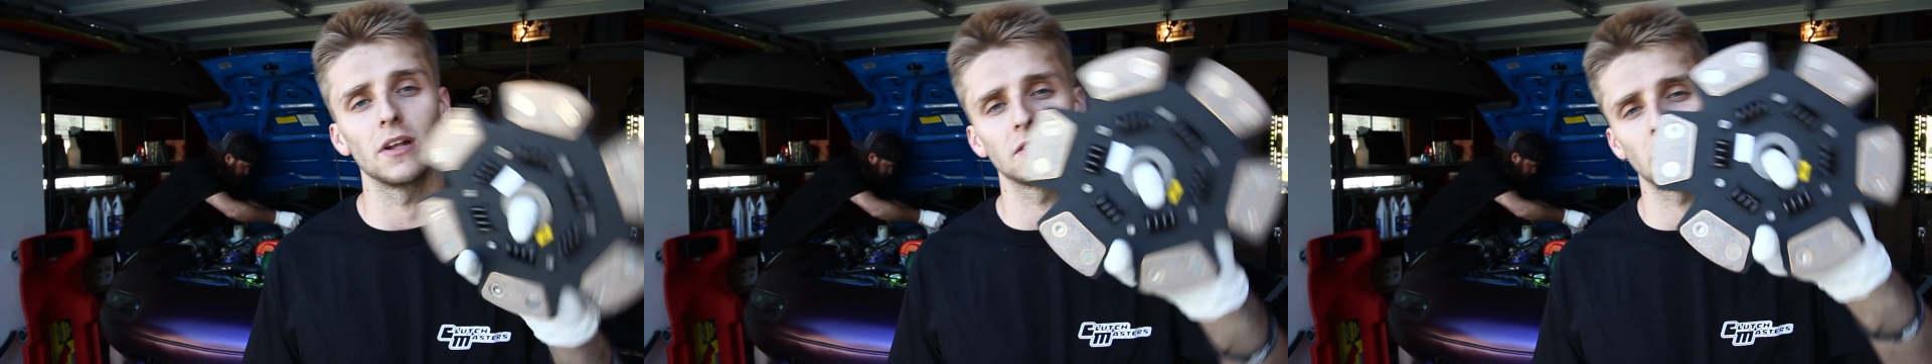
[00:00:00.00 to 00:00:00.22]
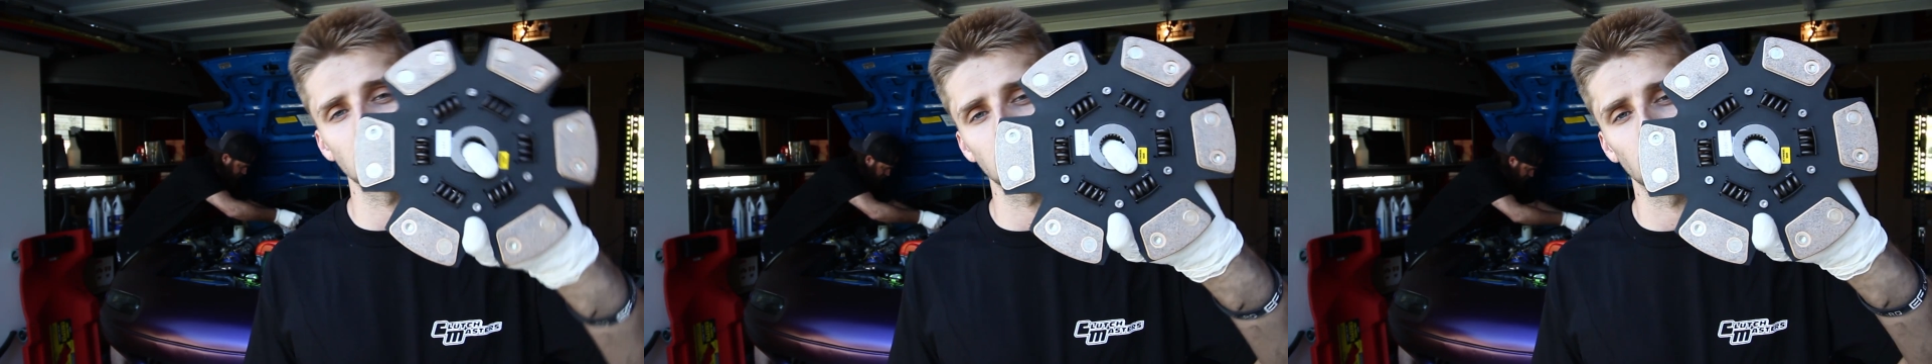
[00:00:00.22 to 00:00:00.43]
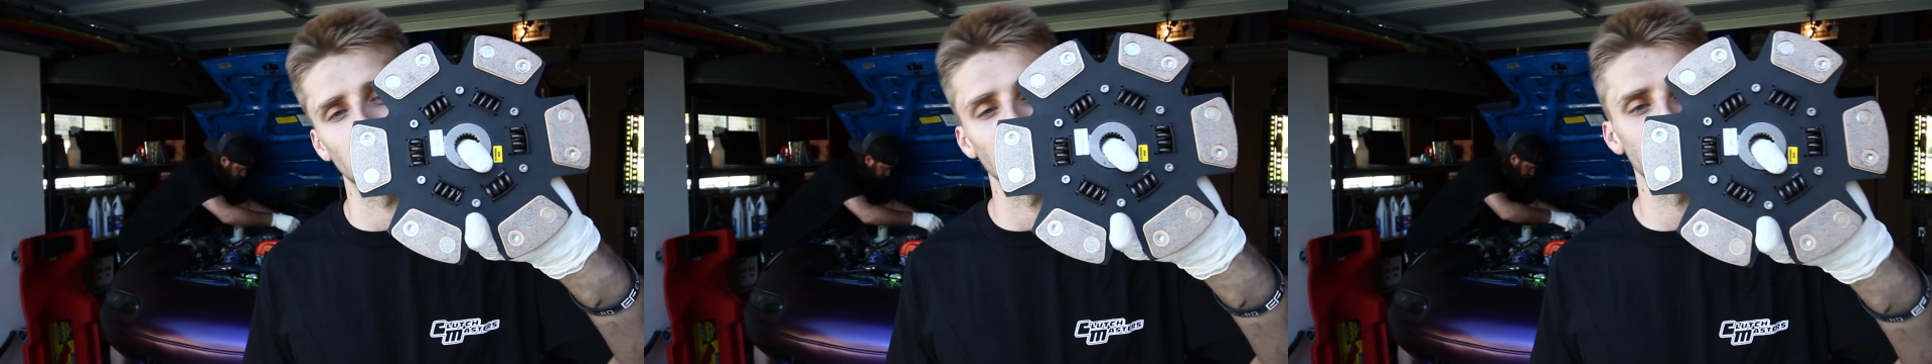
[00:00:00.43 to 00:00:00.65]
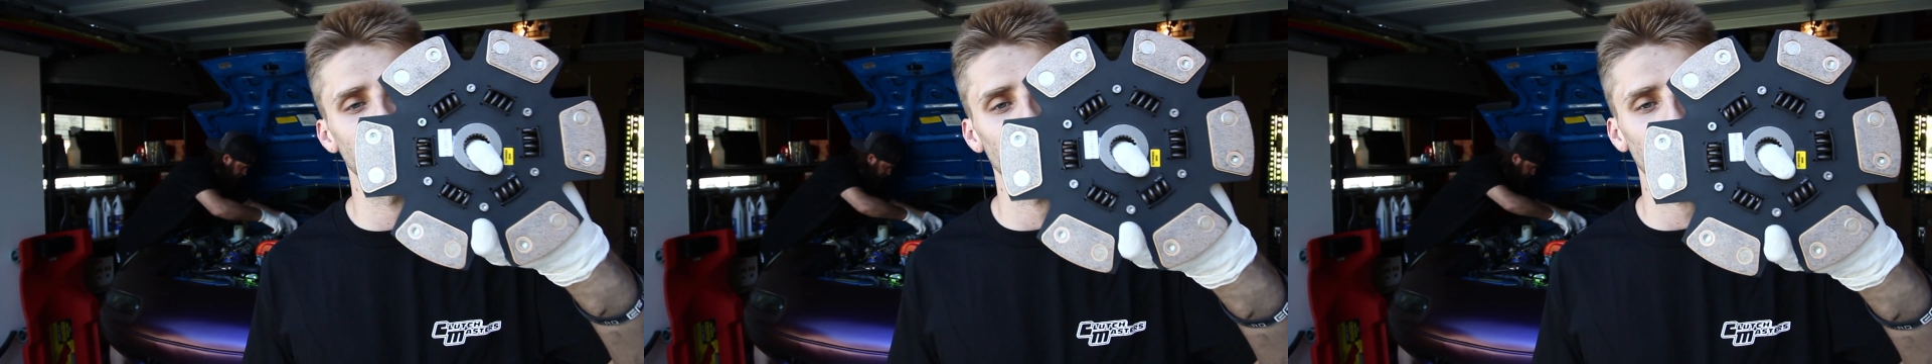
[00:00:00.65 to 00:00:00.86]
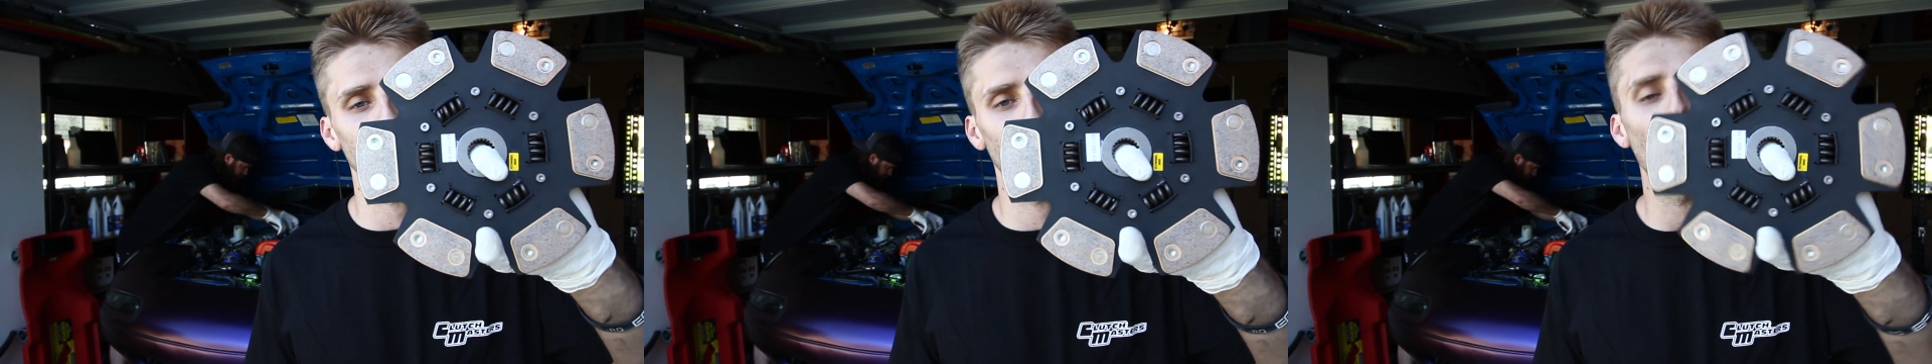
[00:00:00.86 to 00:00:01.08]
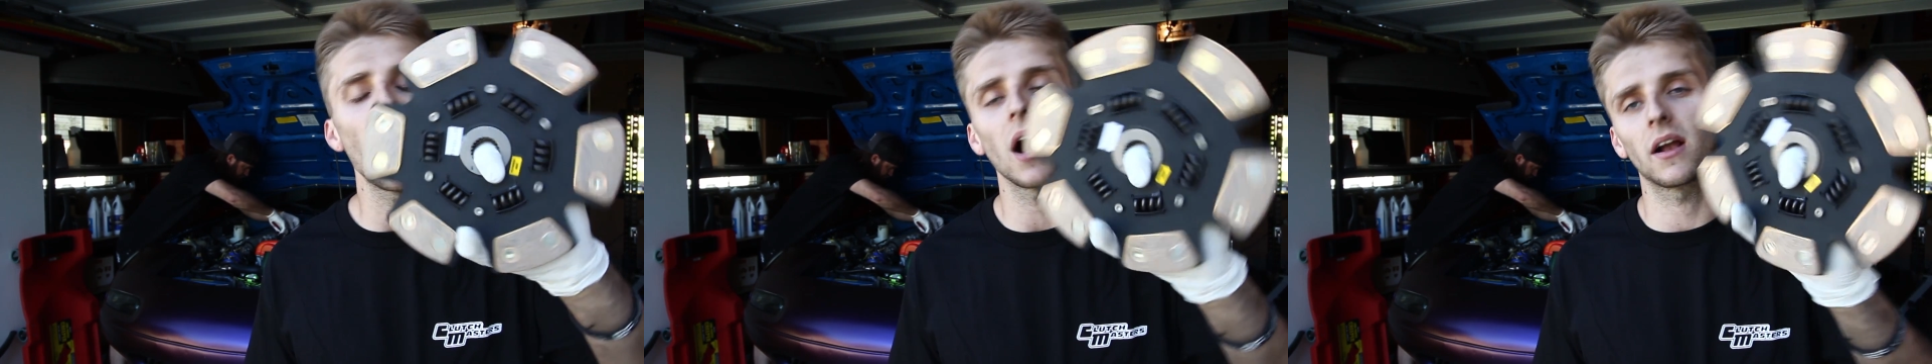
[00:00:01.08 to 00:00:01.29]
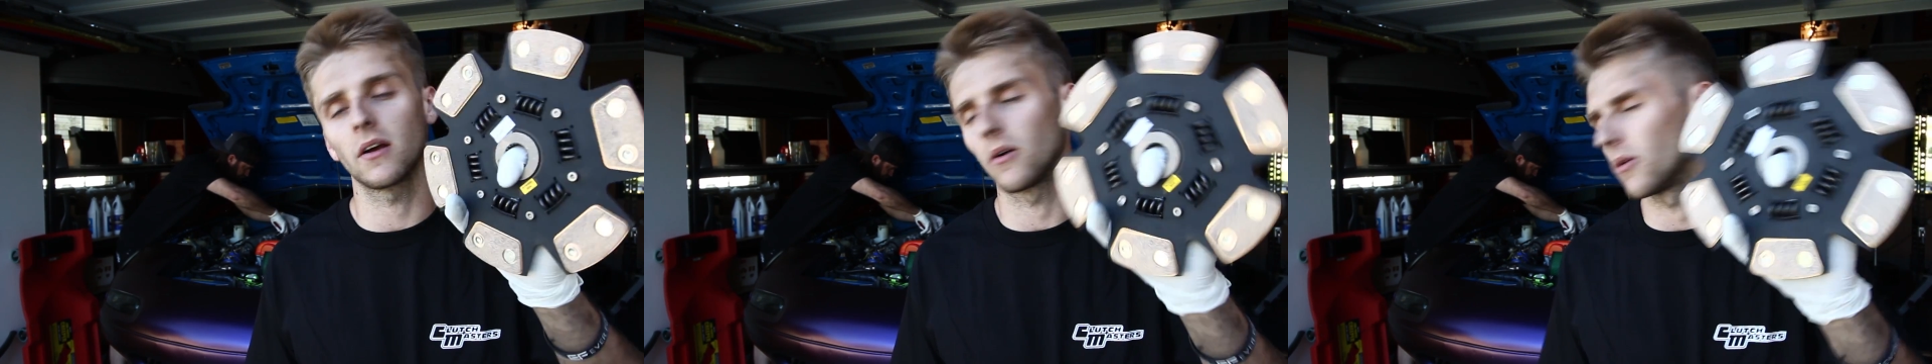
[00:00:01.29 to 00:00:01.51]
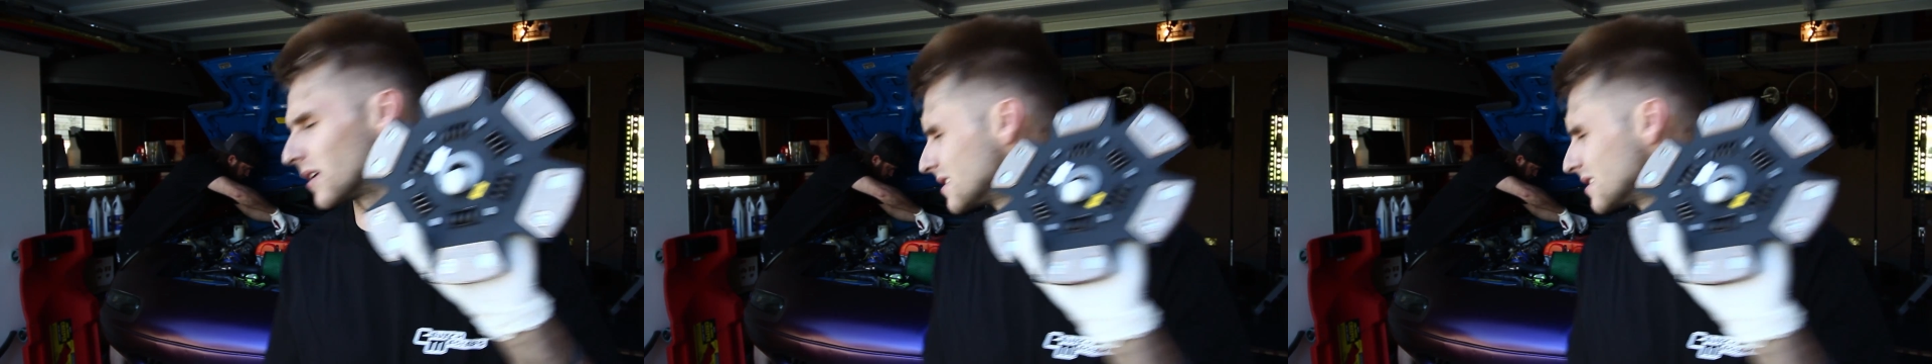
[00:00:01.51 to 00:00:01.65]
It's also a 6-puck or